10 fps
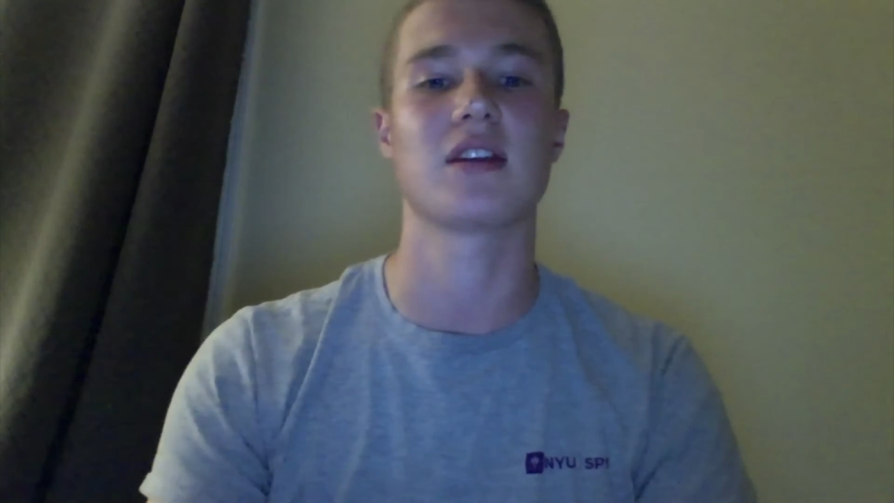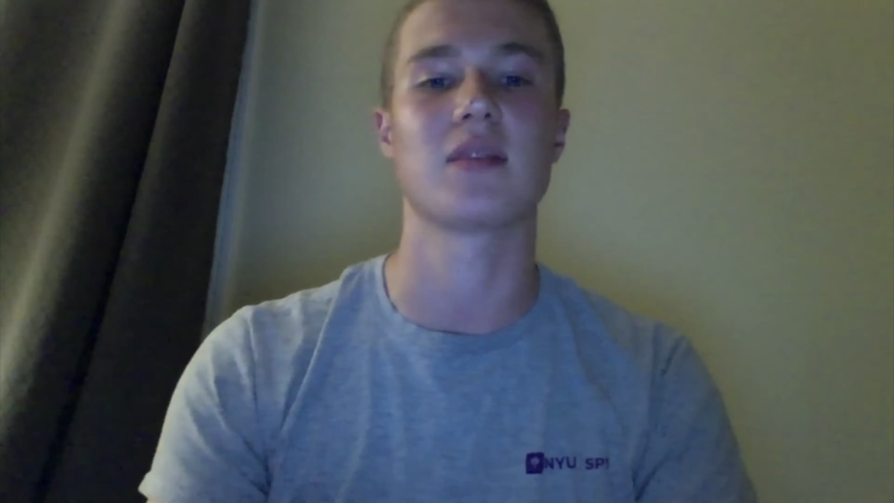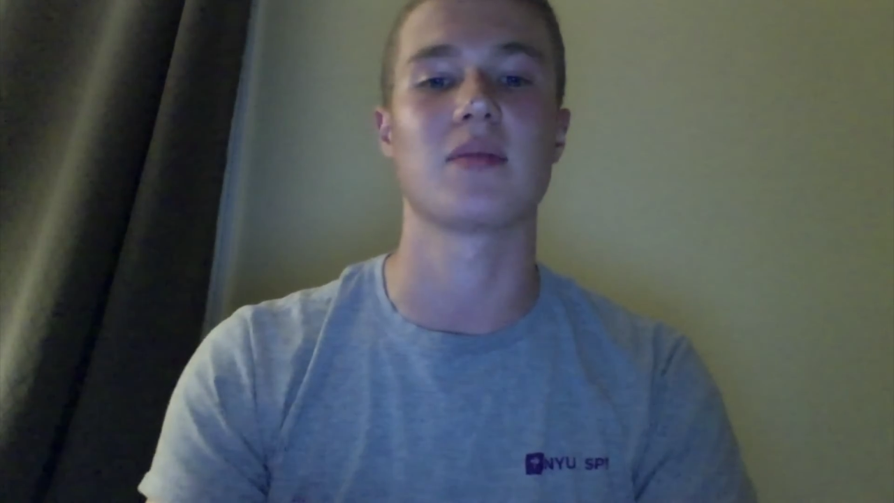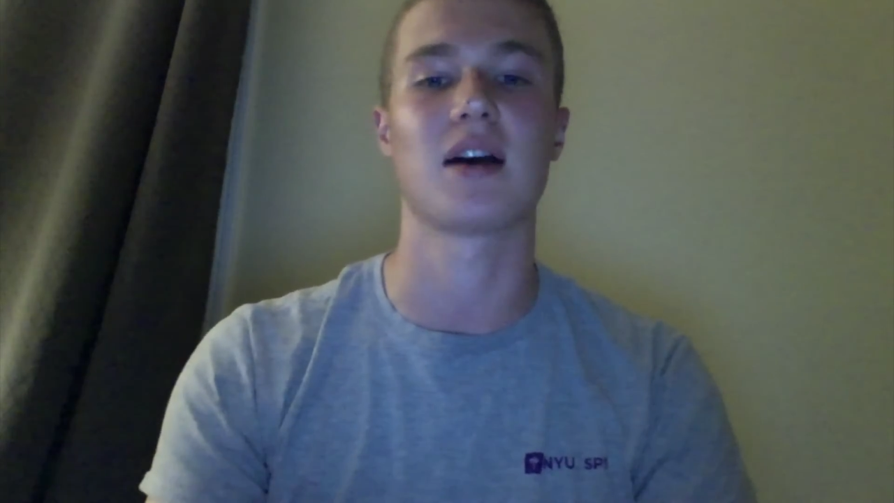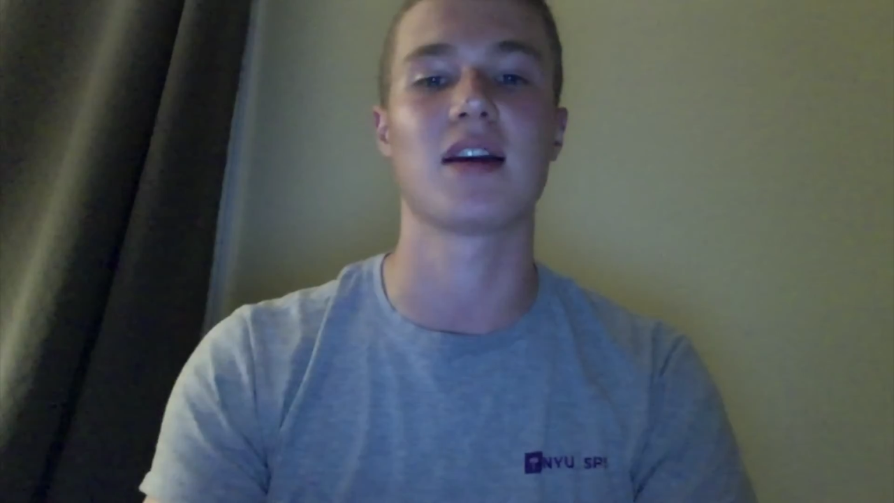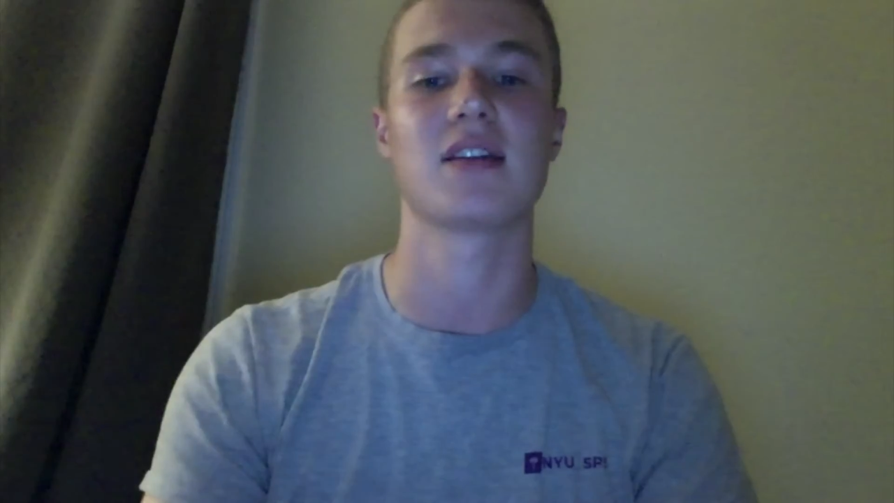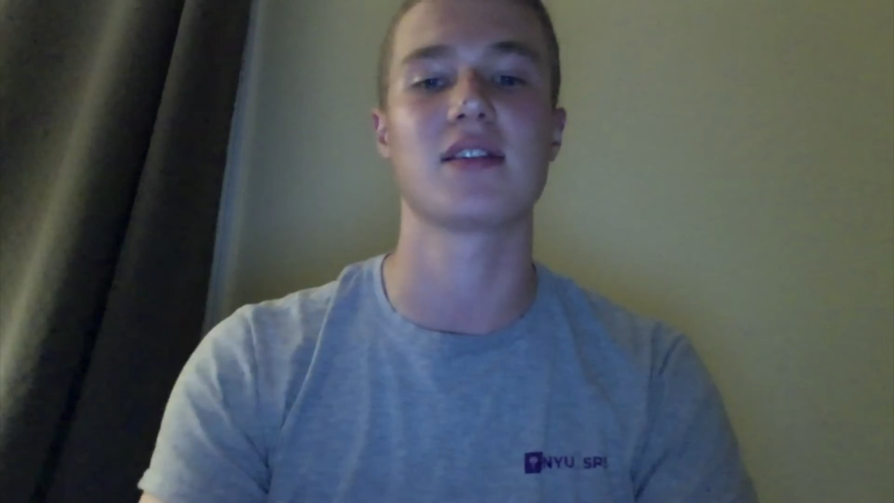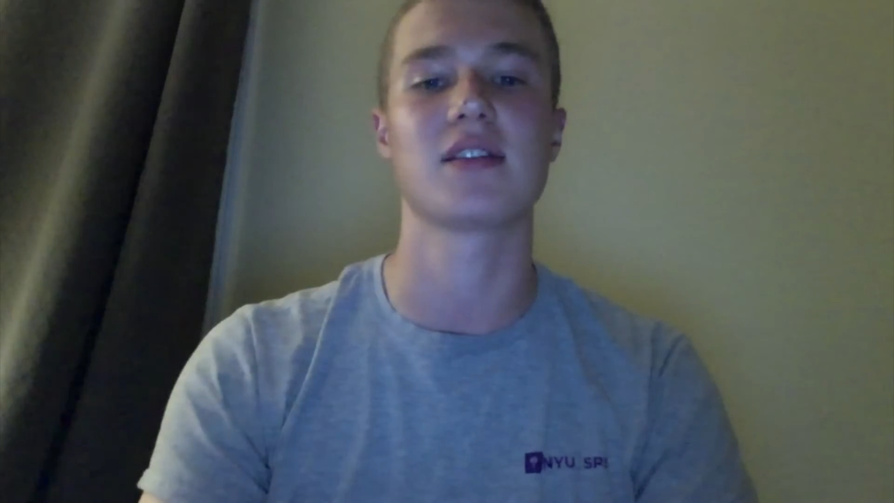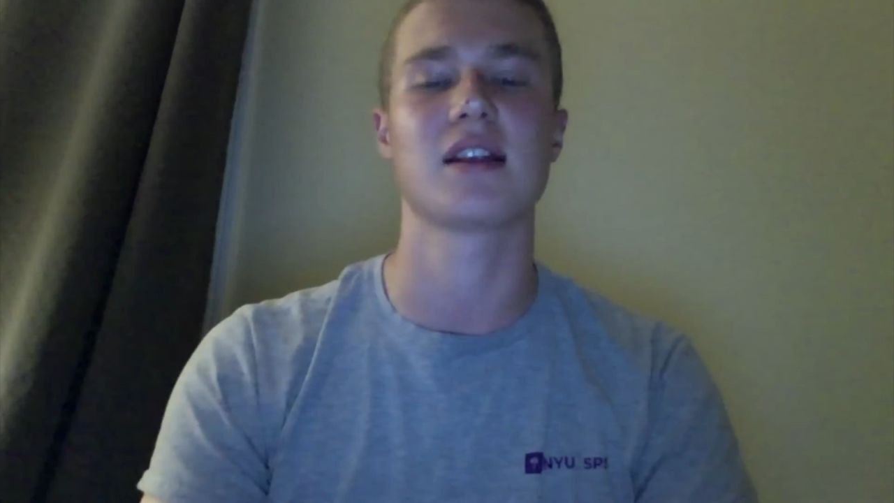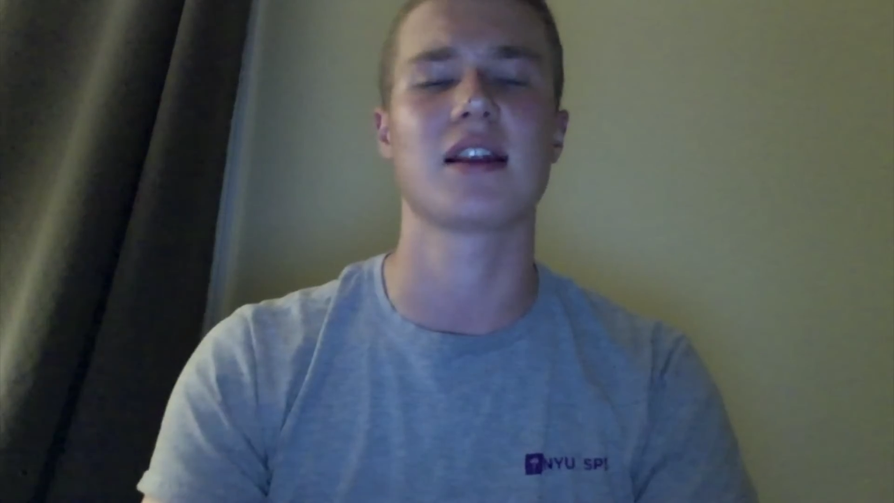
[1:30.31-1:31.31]
and
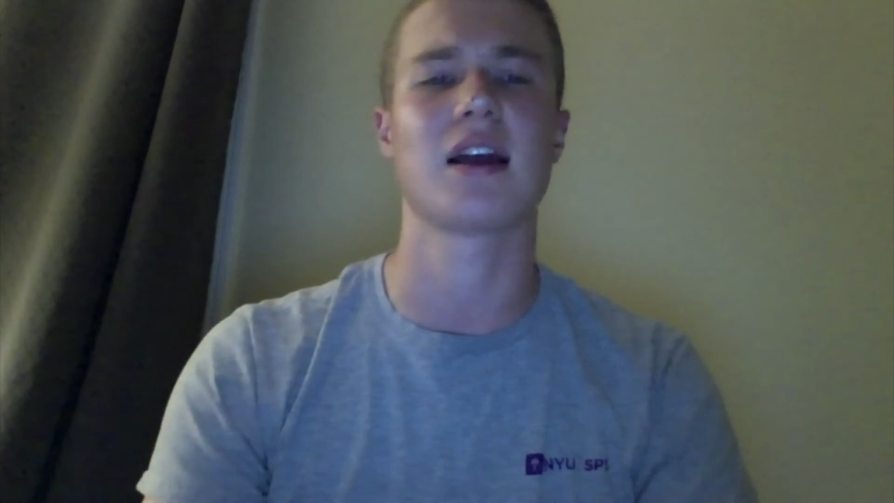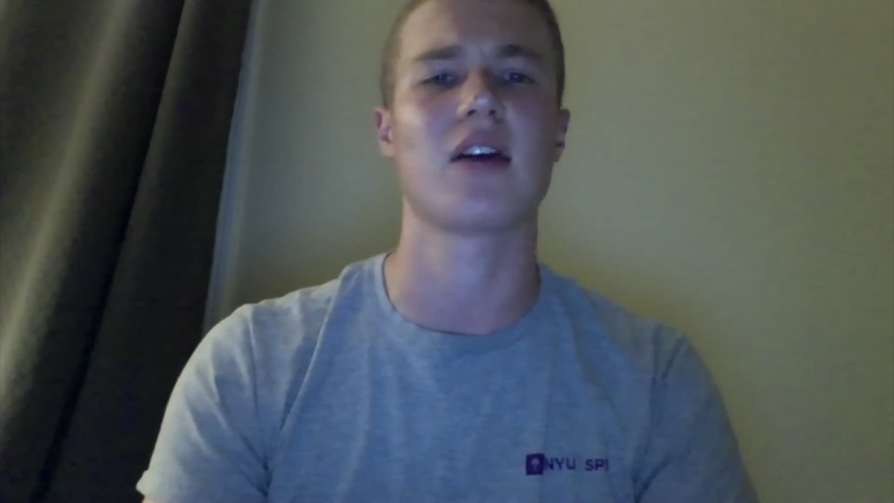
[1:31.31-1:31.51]
biases and